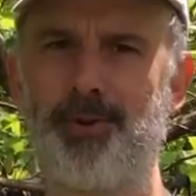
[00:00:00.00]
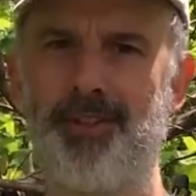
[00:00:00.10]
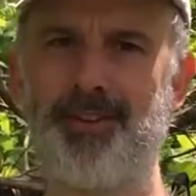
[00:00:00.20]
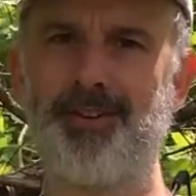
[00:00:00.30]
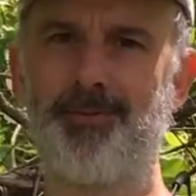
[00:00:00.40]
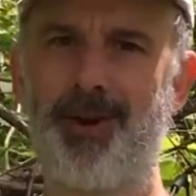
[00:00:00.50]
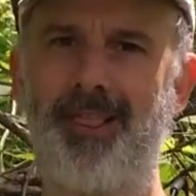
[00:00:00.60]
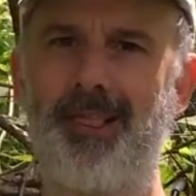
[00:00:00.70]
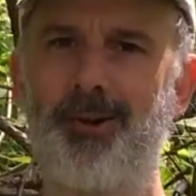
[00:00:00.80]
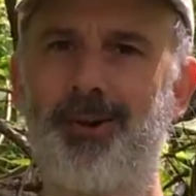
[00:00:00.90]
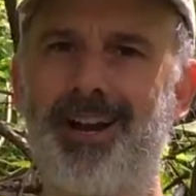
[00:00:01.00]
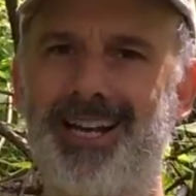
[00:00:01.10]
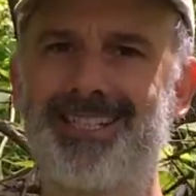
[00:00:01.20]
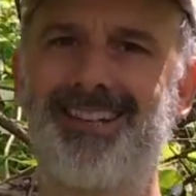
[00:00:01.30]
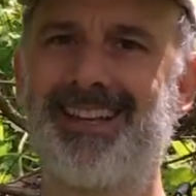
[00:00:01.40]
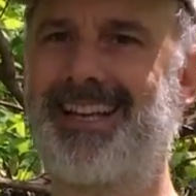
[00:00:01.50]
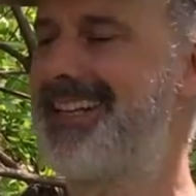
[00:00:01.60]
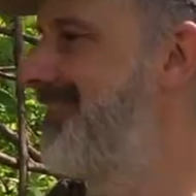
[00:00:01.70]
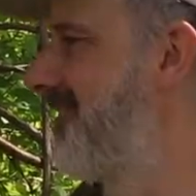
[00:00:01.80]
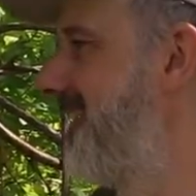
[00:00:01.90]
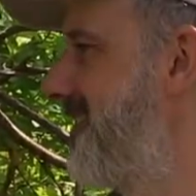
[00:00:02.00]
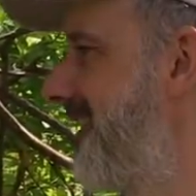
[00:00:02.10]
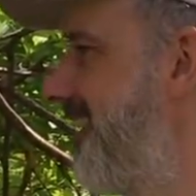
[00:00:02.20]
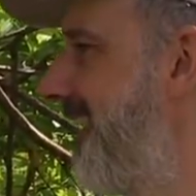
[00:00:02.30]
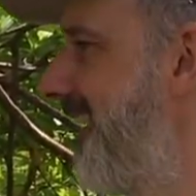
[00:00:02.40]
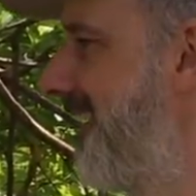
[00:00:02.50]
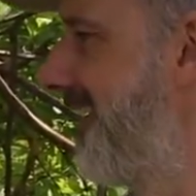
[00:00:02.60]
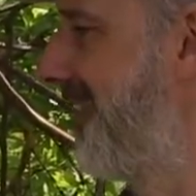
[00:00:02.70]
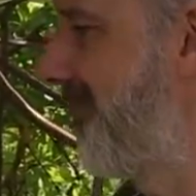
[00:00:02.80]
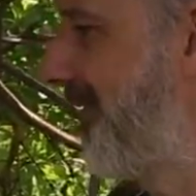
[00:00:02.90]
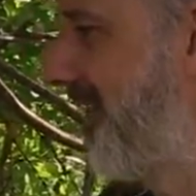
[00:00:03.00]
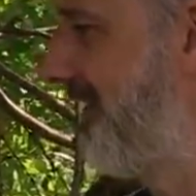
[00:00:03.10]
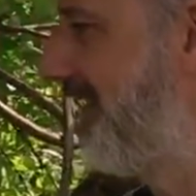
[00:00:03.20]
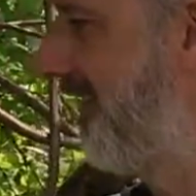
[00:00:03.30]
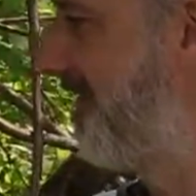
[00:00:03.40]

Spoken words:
of the Lorax clan in the region, and wanted to